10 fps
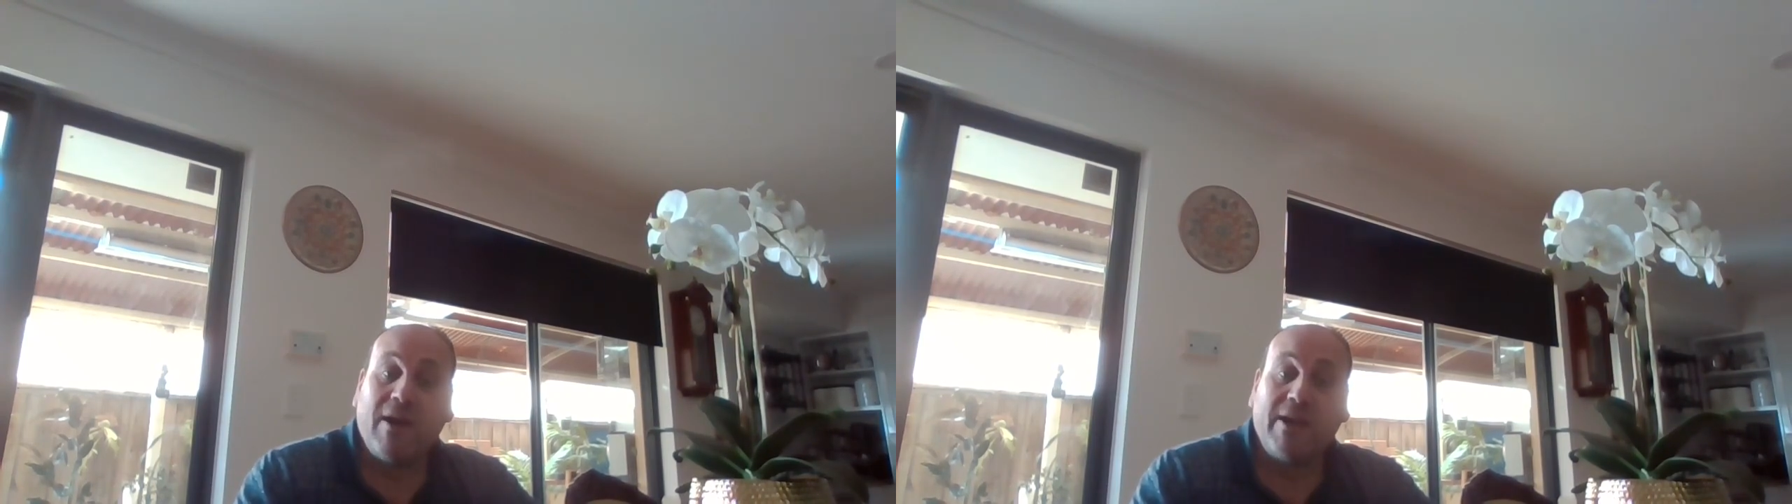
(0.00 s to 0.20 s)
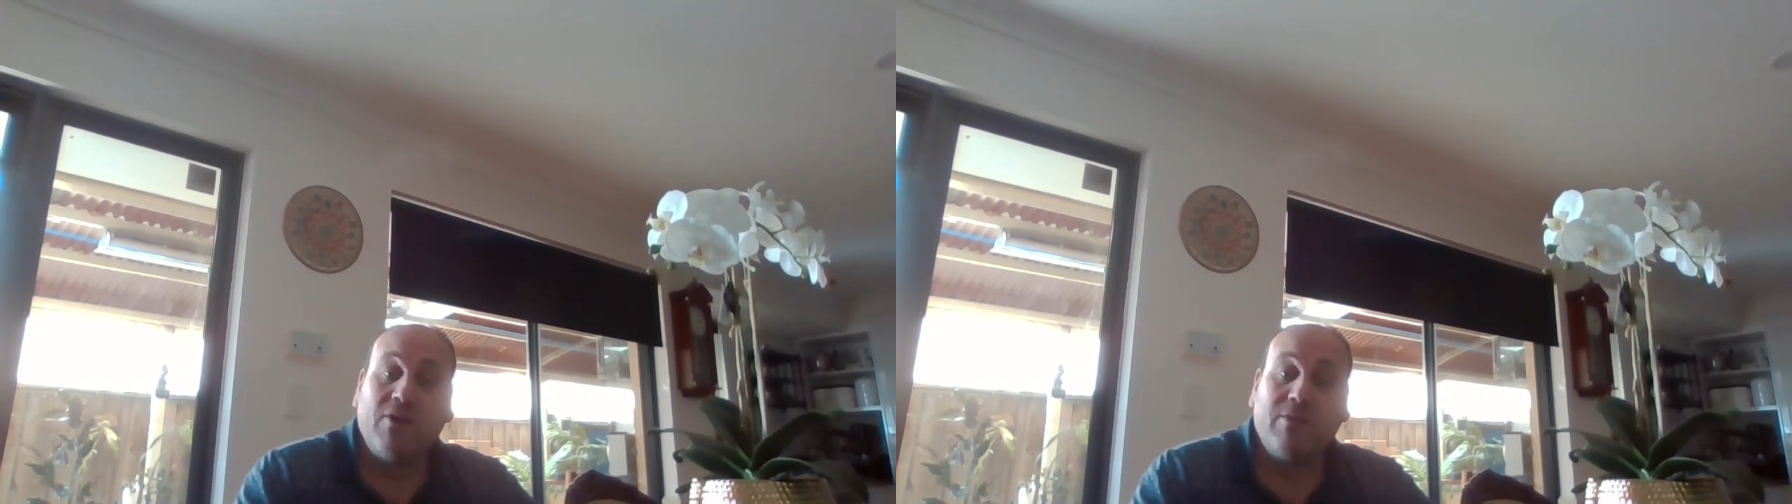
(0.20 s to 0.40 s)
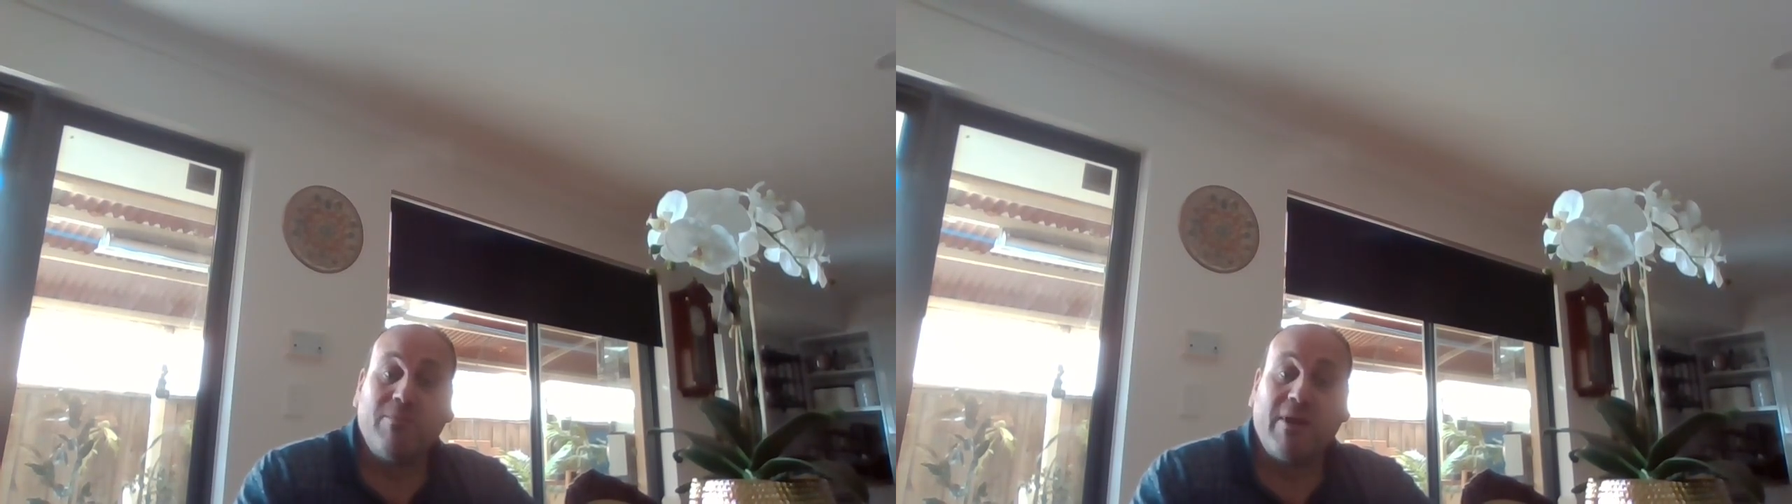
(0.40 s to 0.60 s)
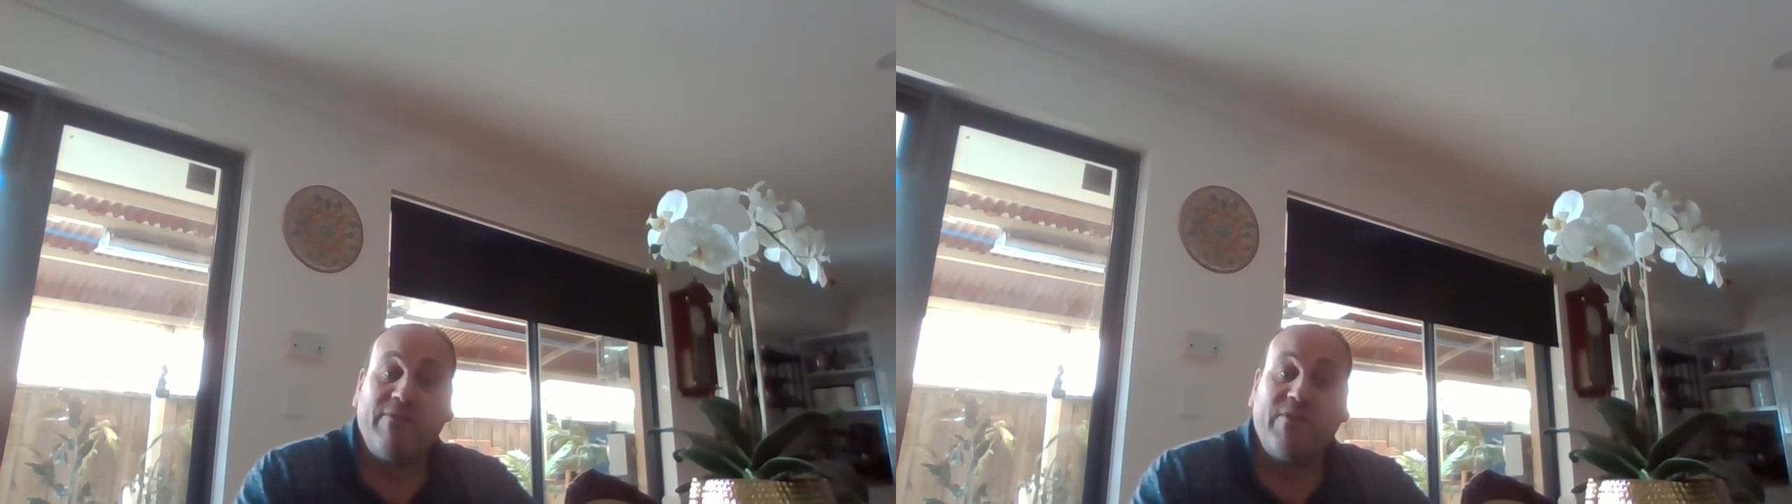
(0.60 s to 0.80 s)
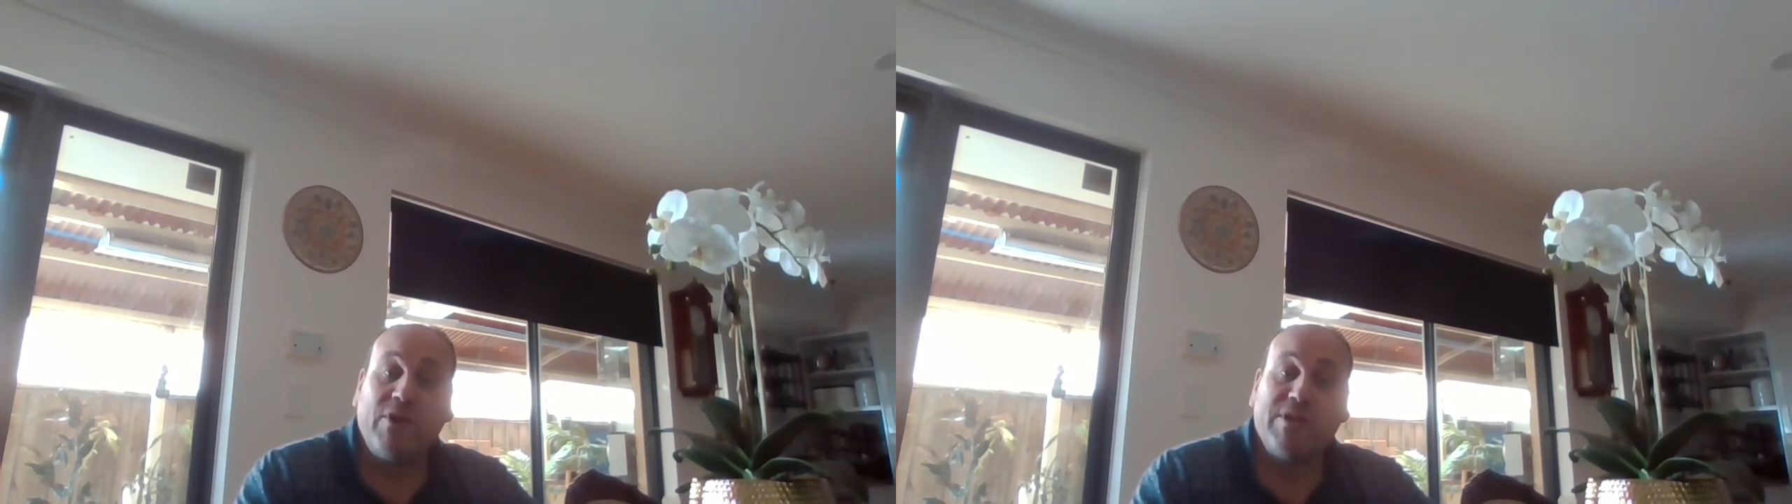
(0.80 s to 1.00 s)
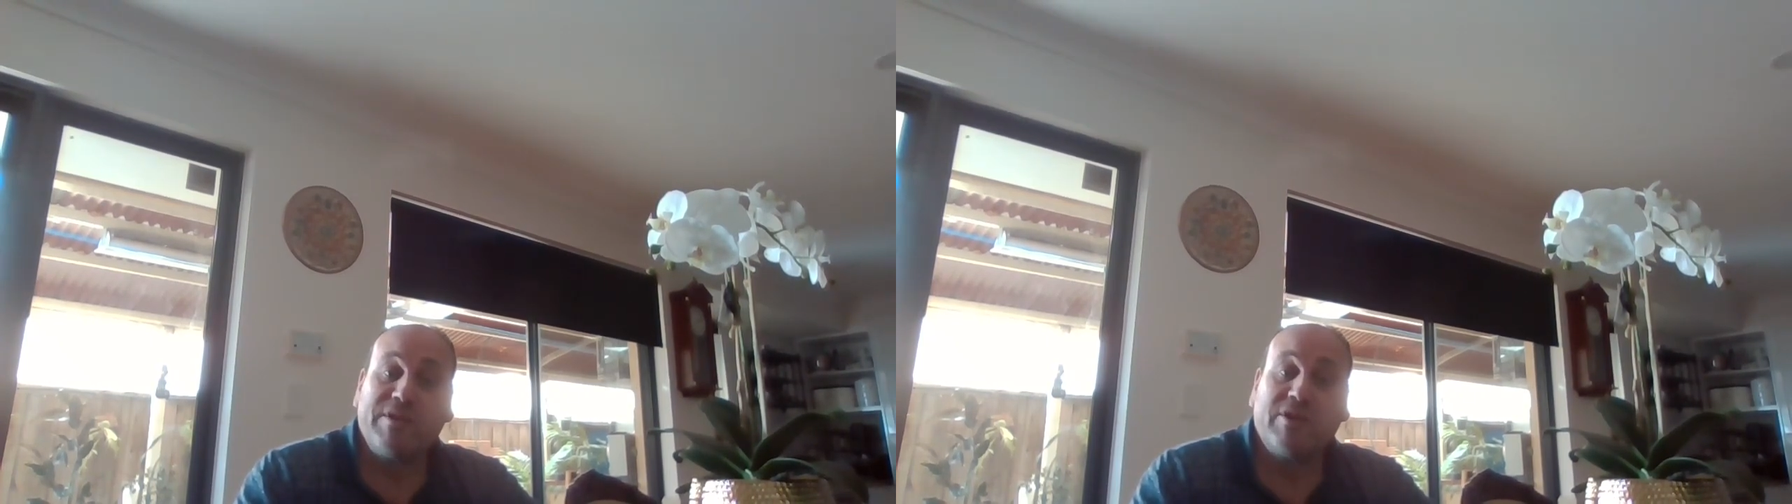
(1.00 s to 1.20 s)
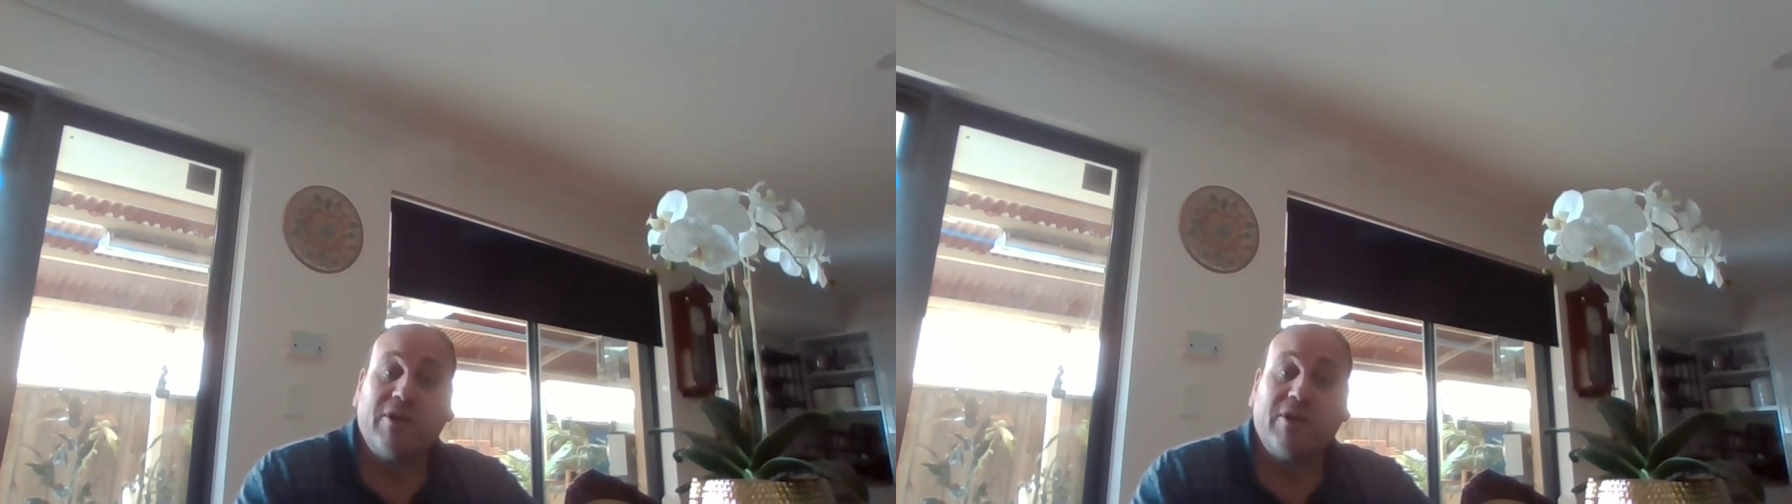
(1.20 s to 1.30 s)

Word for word: I got my first